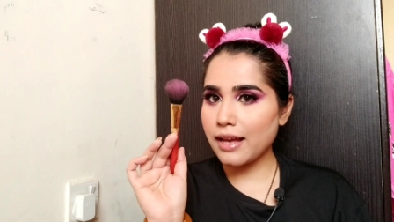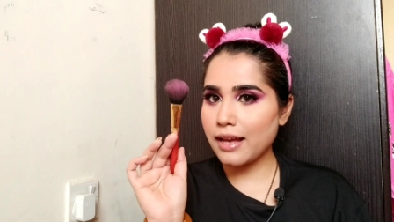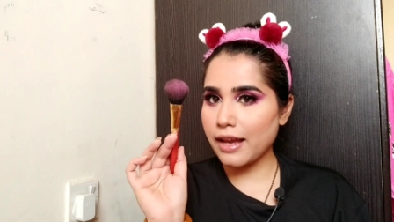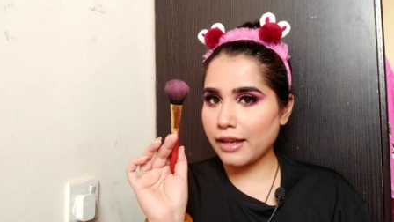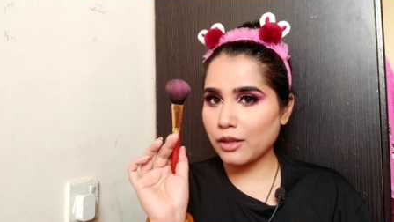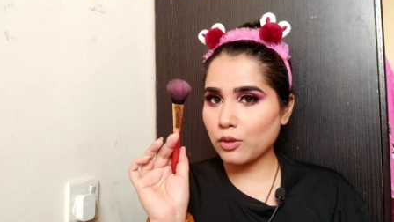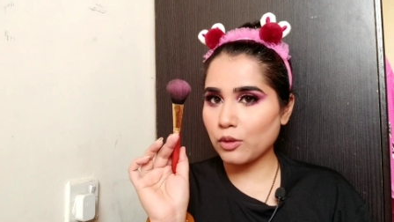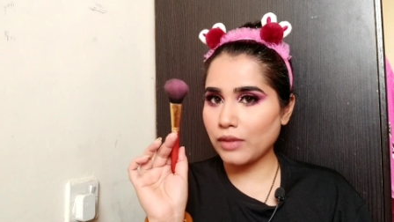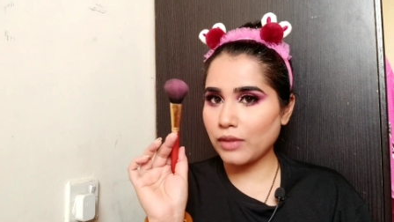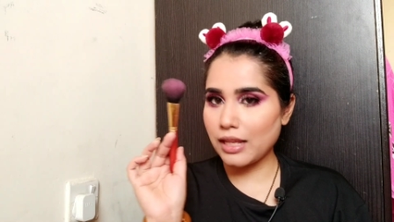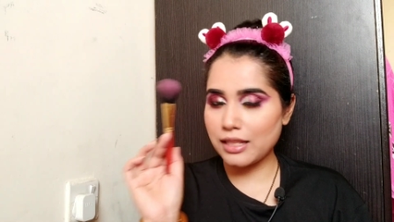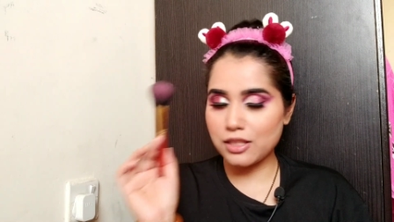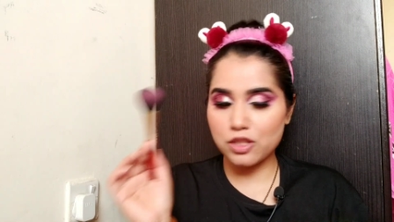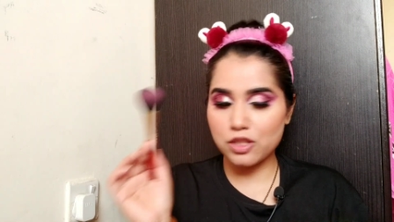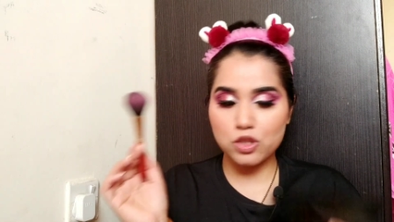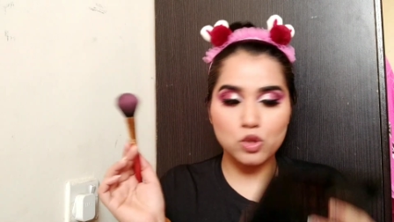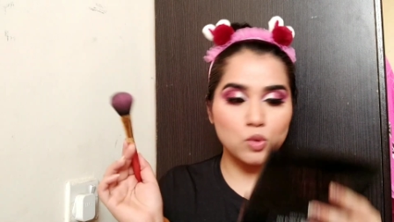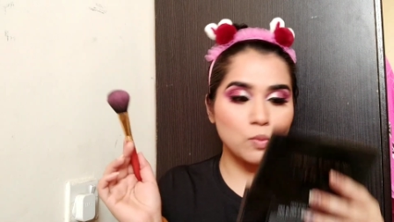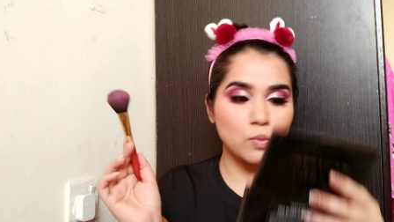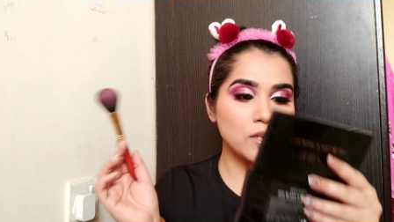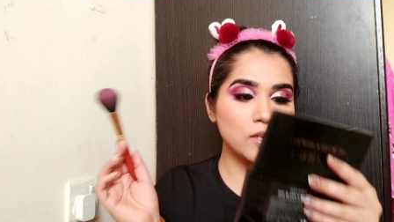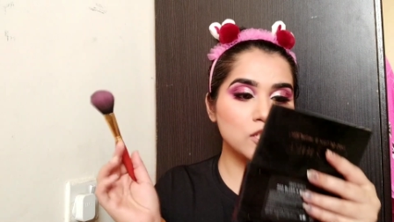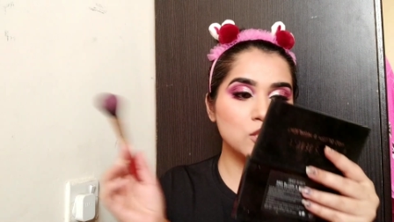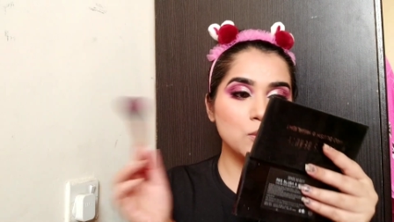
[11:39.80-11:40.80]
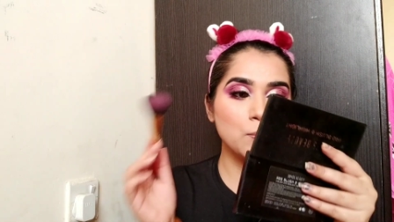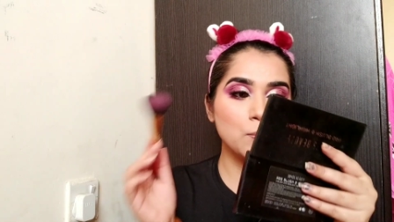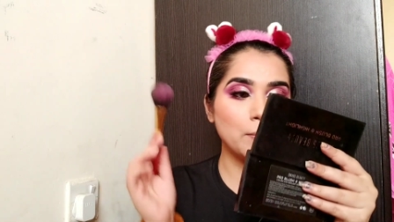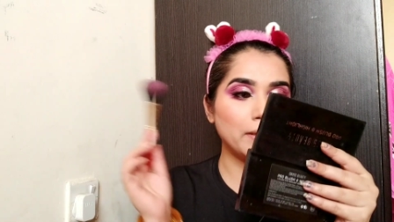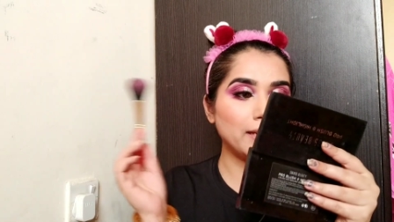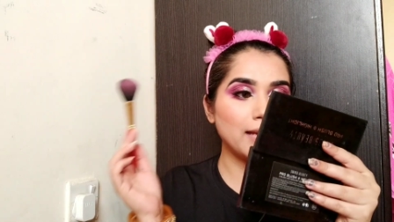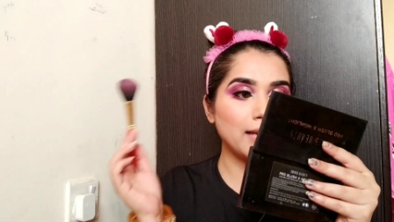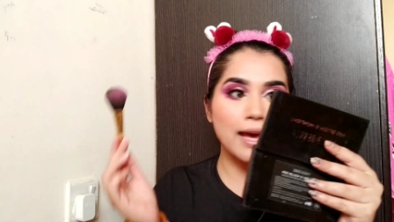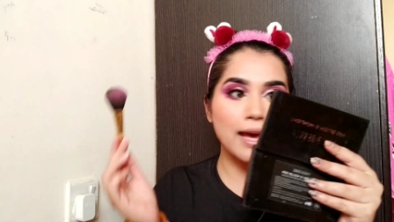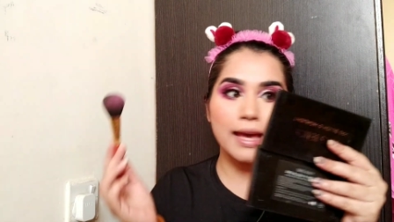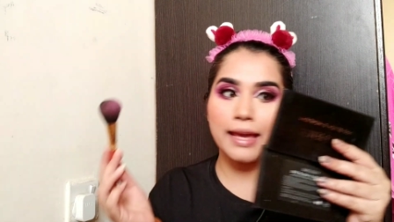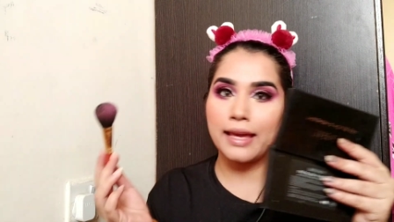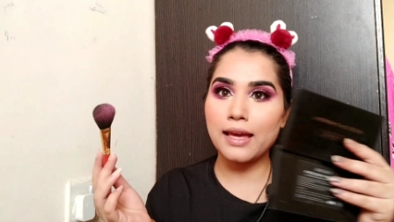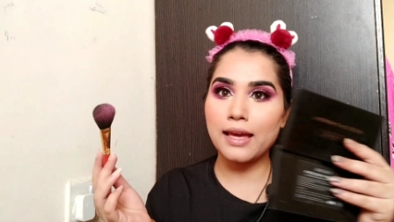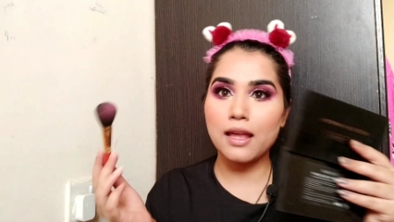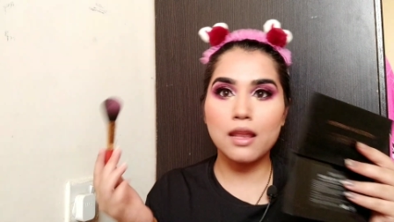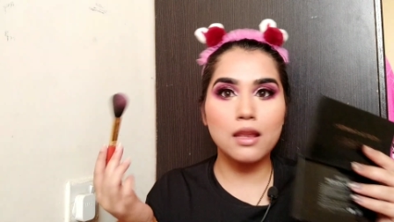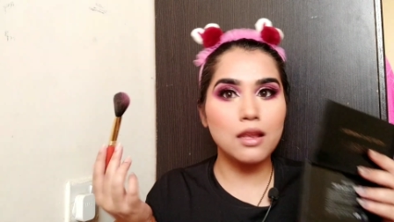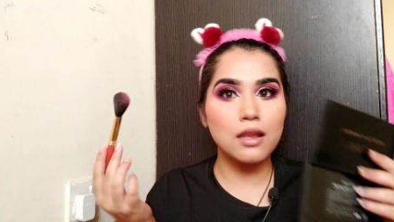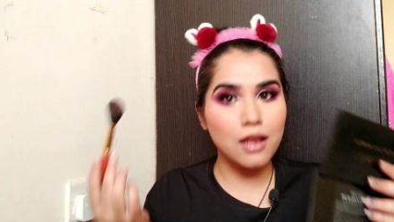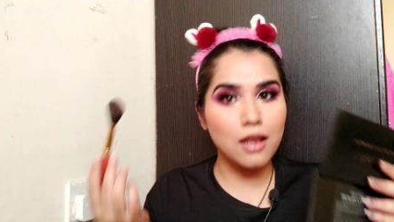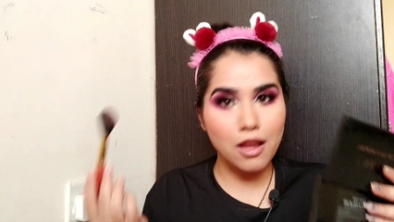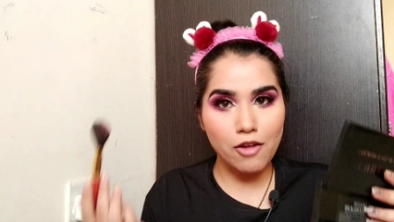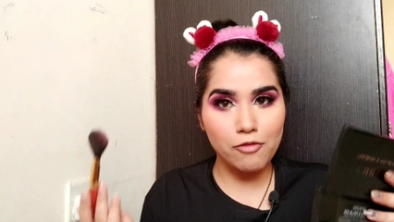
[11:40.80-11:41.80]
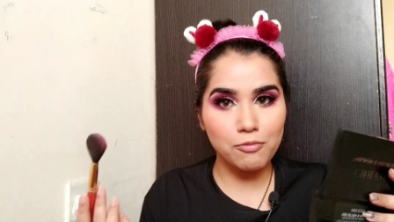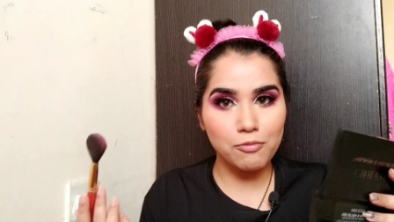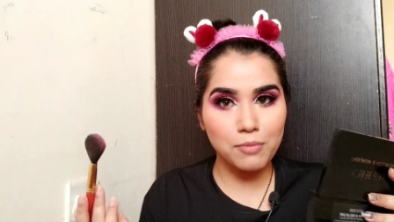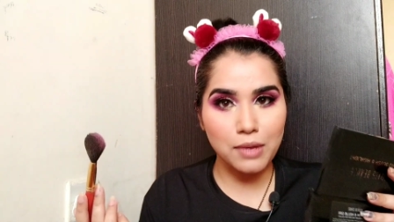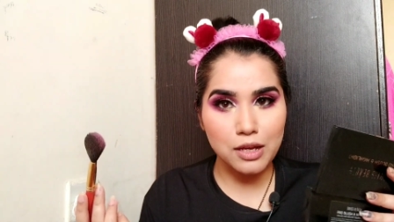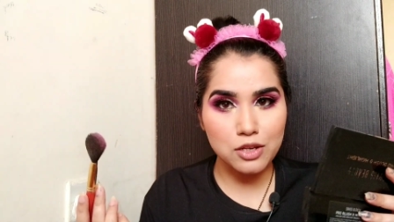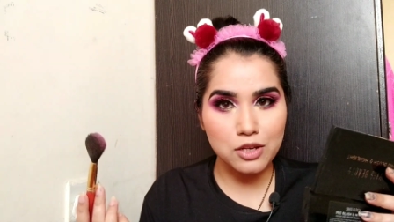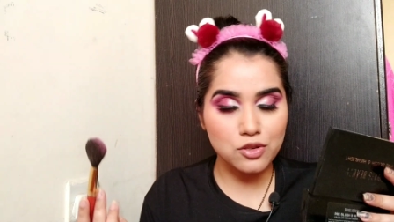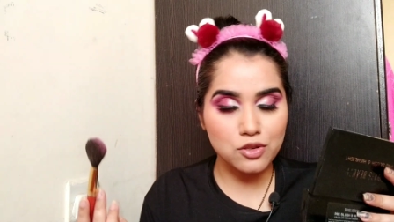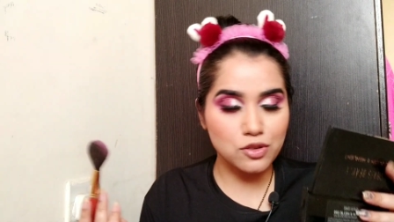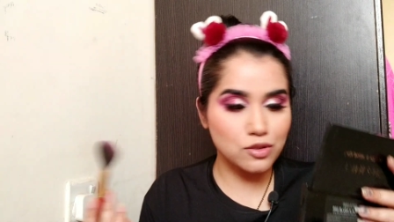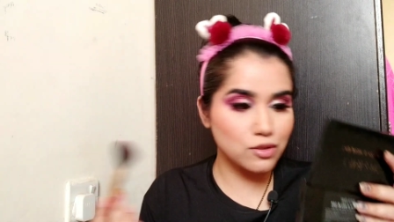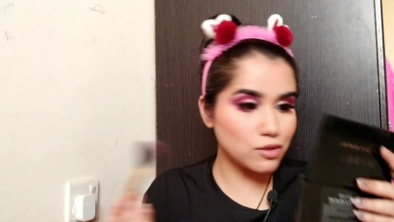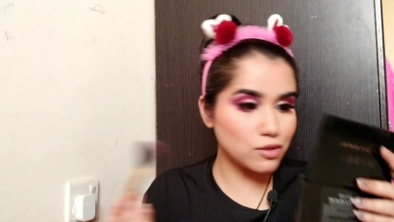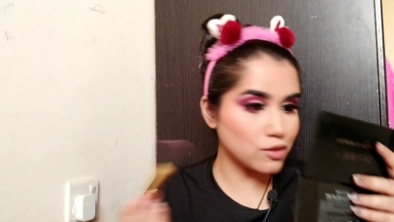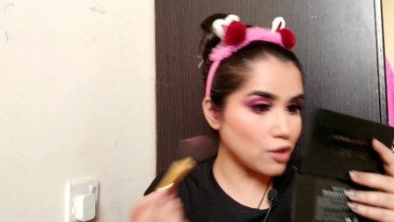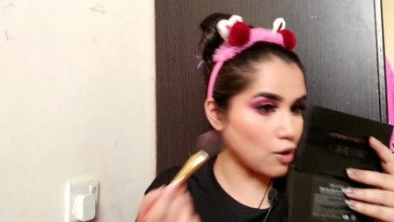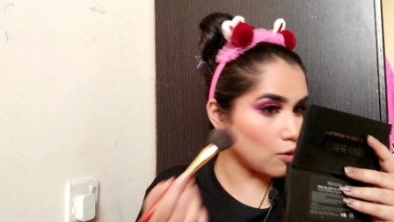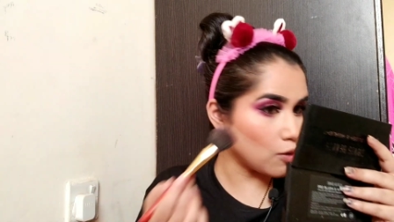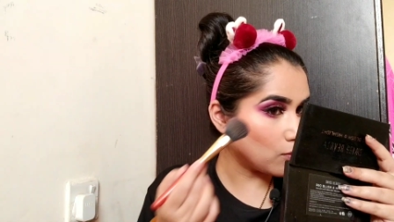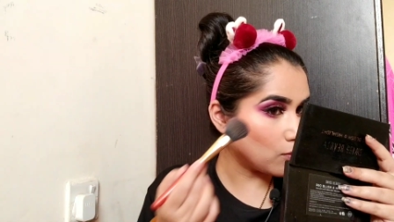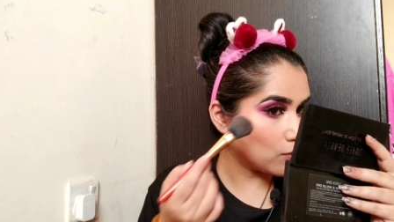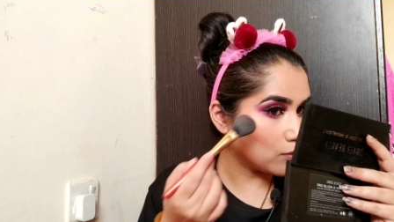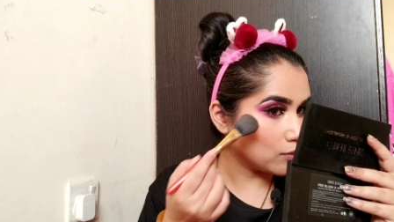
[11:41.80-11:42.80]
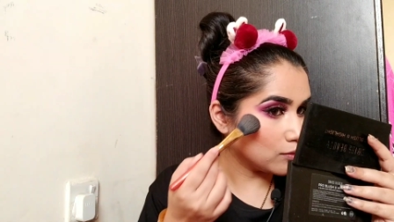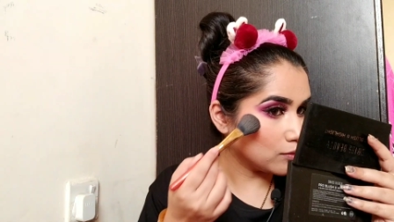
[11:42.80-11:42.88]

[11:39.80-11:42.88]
I know that's too much, but I love blushes now.